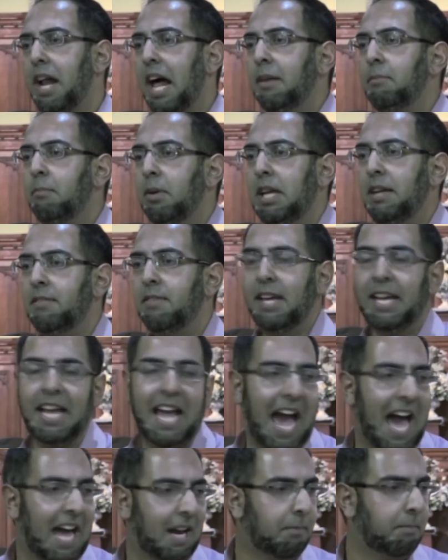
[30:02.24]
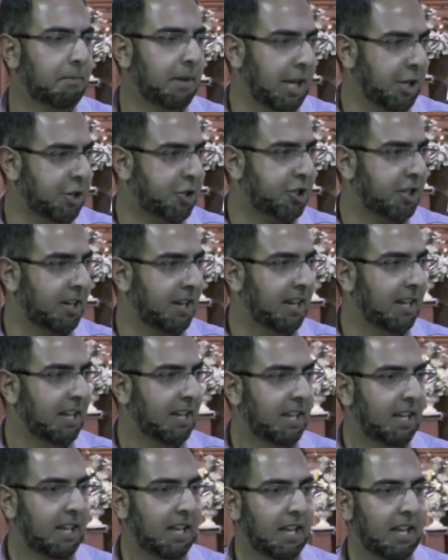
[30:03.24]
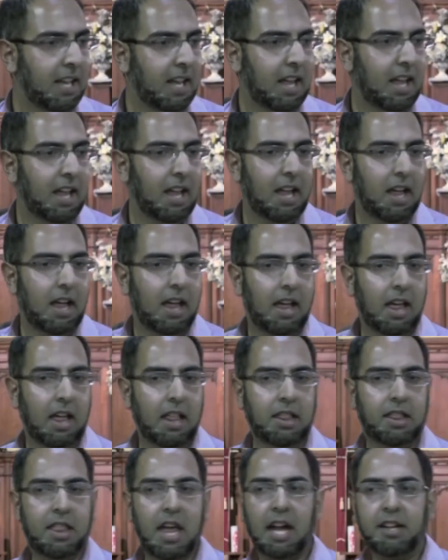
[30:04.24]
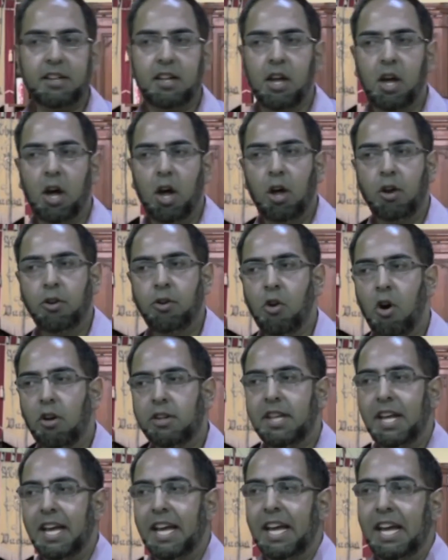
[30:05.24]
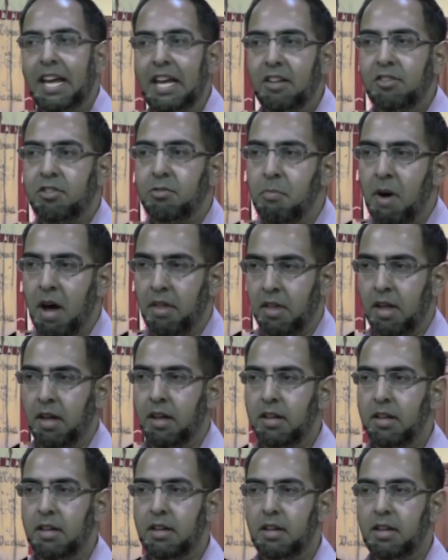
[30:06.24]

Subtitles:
unbelieving Arab nation that not his mother,